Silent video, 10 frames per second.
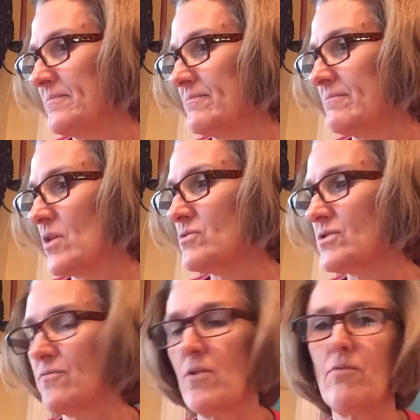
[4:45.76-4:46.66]
Most
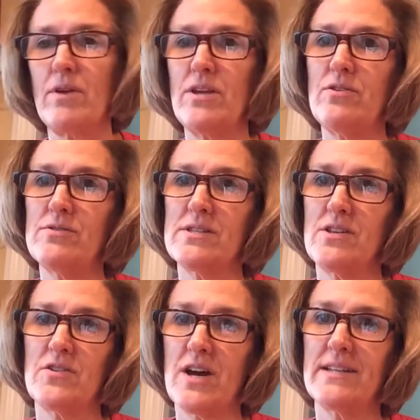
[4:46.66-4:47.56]
of what we use in the
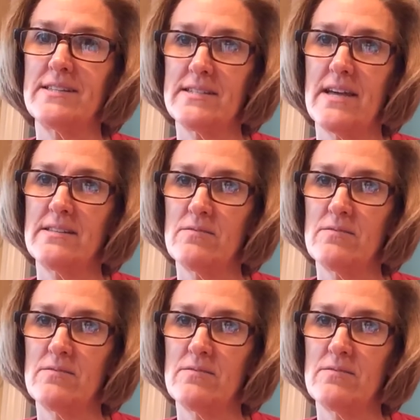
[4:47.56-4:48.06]
United States